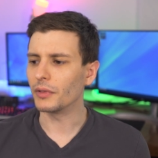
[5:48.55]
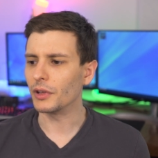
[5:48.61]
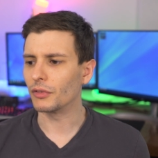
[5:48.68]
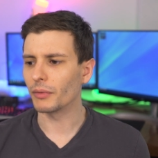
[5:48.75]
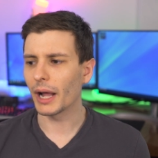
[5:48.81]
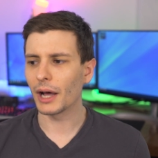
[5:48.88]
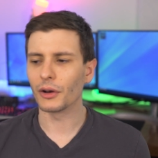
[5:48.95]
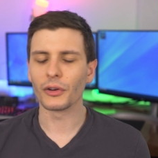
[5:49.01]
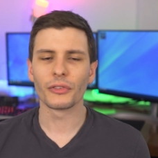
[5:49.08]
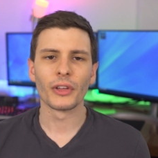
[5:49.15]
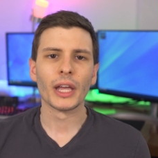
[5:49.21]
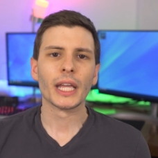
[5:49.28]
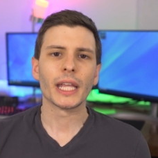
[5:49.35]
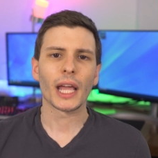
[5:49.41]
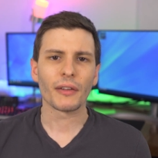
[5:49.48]
of these routers,
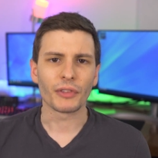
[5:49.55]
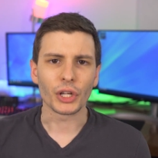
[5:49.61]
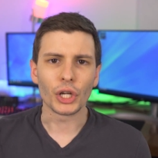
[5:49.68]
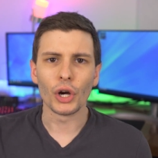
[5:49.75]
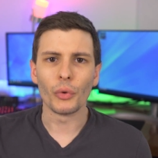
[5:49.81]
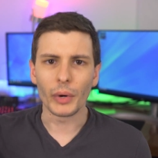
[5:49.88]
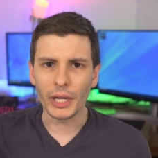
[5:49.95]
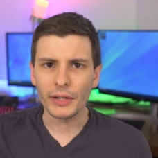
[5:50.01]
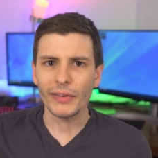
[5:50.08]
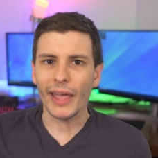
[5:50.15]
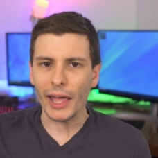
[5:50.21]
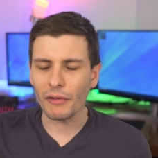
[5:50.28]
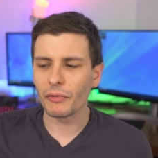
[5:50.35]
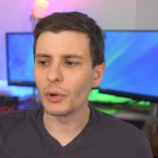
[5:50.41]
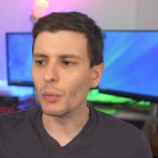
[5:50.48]
you have to go
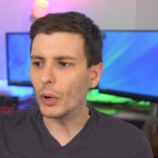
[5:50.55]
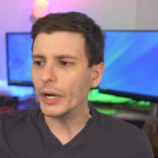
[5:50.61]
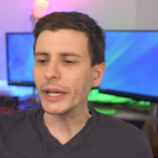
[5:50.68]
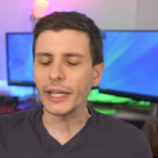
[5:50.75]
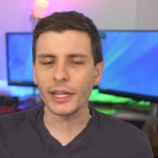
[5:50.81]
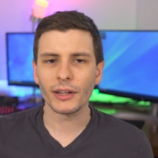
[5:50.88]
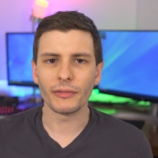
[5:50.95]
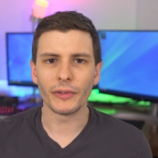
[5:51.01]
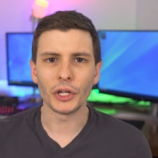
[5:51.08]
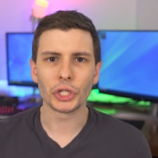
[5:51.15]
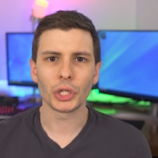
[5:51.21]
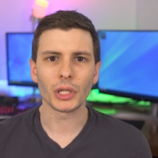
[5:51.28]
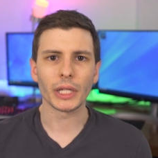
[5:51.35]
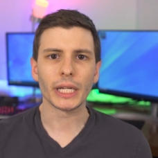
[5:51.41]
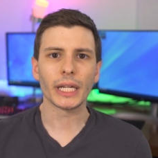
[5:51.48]
into every one
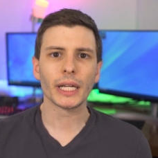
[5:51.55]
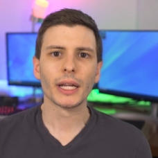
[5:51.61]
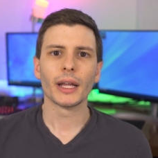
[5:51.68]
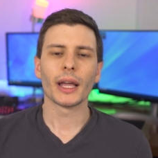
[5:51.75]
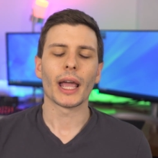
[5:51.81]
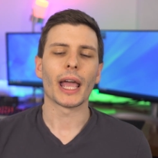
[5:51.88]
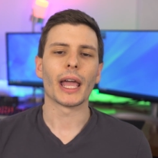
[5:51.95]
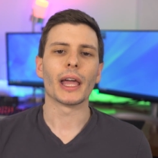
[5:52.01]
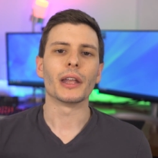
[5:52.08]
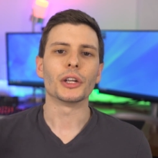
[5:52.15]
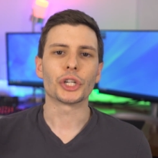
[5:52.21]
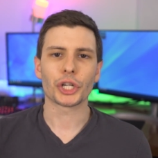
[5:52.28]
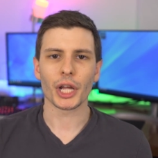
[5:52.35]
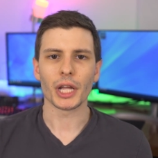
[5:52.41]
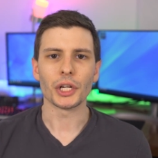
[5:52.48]
individually
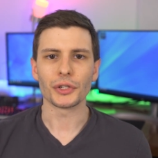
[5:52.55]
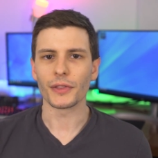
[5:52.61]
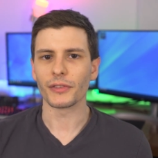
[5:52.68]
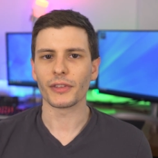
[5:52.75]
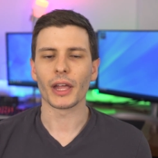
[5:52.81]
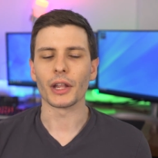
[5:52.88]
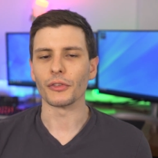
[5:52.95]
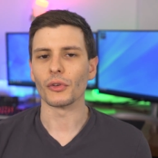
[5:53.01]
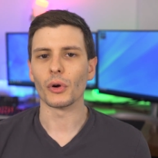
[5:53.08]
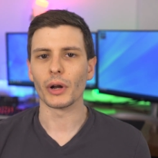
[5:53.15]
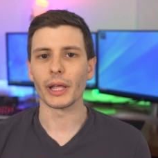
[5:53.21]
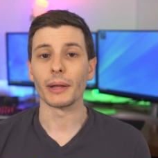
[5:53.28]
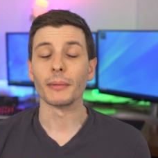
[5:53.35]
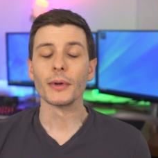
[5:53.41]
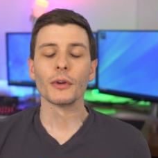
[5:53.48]
and change the settings
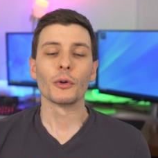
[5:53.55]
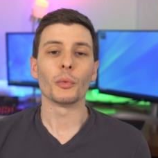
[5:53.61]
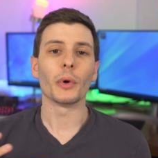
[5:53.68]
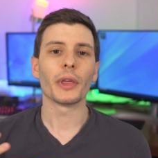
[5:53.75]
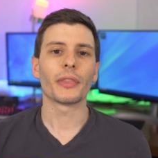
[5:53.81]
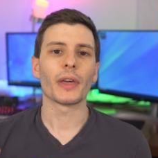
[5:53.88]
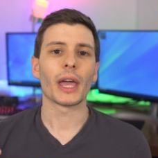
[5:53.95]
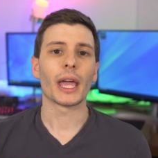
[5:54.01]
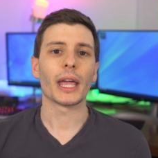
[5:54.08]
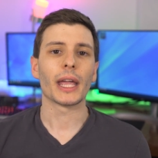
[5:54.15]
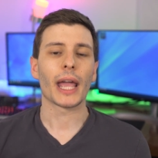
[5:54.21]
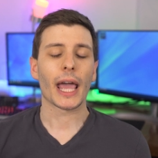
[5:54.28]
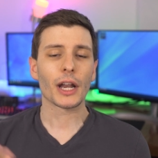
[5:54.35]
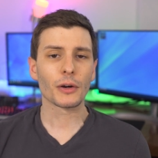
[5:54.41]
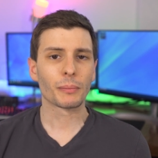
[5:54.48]
on it. With
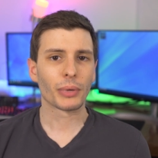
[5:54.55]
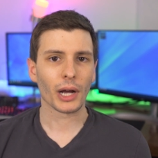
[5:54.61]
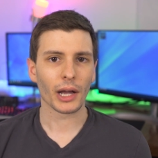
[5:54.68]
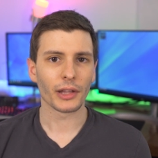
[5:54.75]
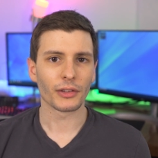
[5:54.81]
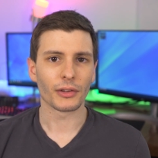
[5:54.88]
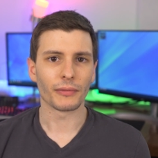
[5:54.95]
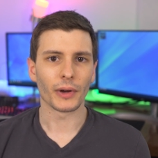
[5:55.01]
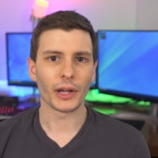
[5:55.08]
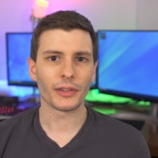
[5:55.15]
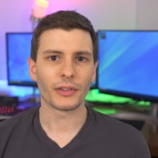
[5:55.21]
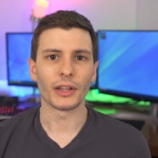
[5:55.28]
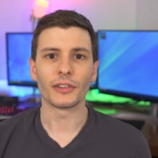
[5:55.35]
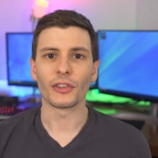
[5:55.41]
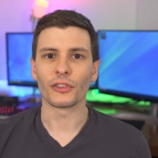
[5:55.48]
an enterprise
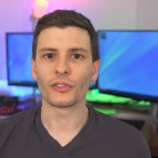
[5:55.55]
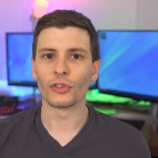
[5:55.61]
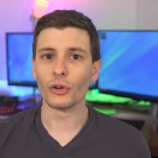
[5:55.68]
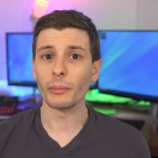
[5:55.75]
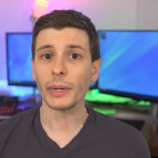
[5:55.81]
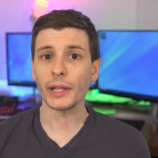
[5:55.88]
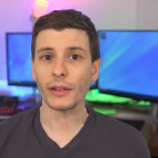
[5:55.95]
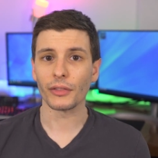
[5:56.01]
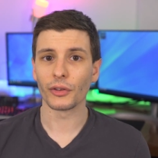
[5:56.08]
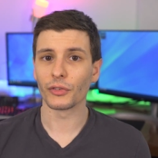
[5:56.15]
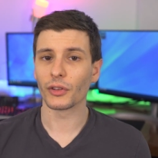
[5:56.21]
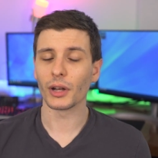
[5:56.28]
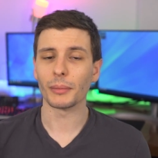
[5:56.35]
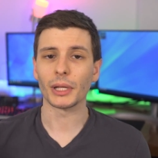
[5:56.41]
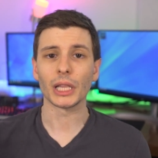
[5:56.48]
device, it's assuming that
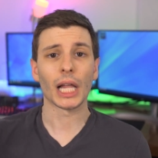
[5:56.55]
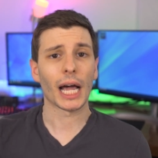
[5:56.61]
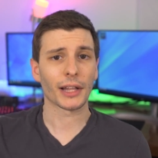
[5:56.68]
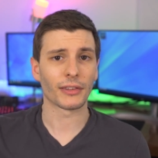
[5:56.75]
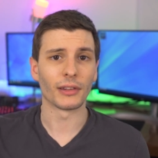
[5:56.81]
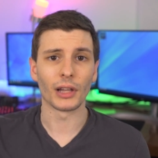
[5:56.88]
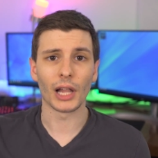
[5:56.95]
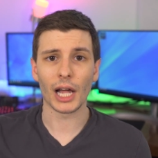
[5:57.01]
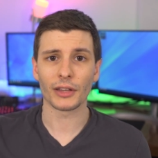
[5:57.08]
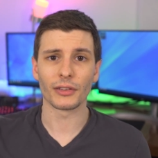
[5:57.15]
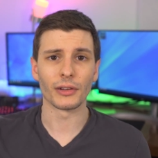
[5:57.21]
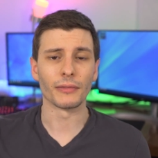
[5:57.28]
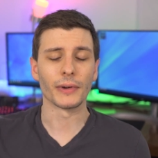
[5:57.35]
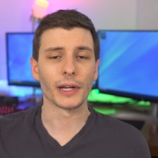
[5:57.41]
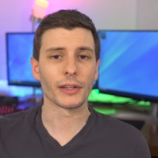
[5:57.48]
there's going to be lots and lots
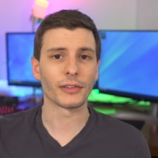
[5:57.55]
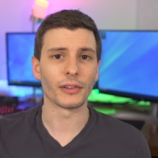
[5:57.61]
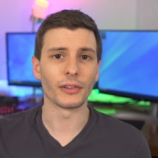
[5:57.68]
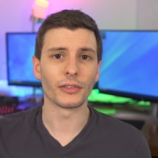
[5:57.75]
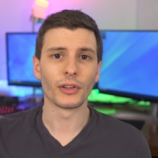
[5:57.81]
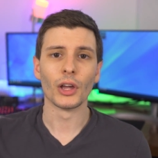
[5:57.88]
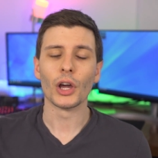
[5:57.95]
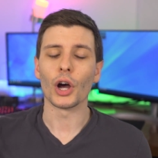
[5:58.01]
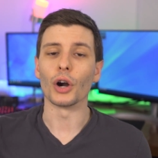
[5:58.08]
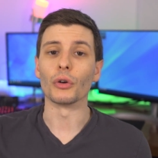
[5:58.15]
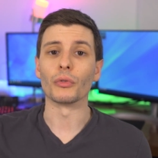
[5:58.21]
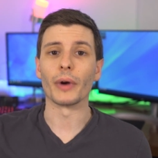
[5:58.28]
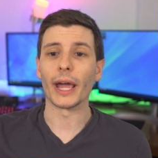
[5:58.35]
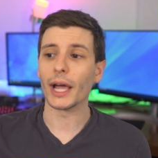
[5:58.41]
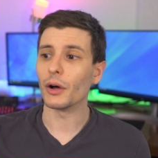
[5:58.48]
of devices
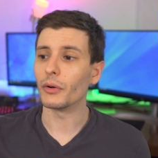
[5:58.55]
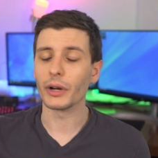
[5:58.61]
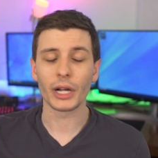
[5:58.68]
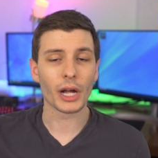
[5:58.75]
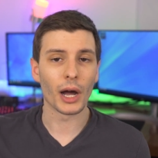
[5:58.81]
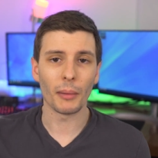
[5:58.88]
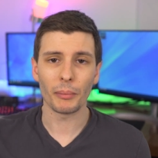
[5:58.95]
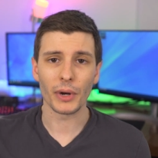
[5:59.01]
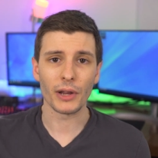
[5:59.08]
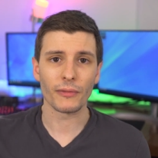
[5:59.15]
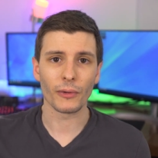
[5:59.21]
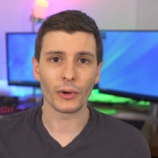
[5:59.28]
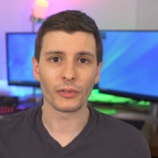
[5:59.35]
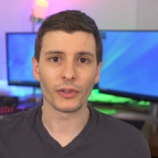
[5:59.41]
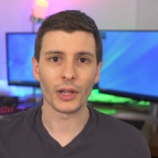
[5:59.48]
around a company,
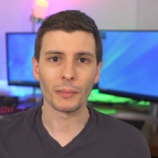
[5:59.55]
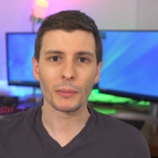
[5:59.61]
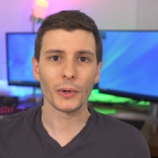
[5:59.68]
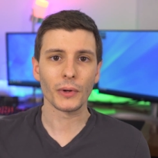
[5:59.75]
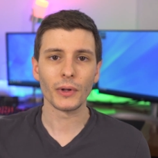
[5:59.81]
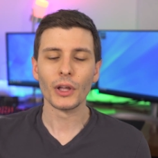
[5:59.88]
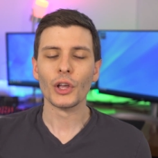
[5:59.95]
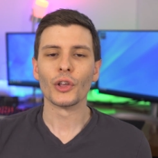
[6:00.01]
for example,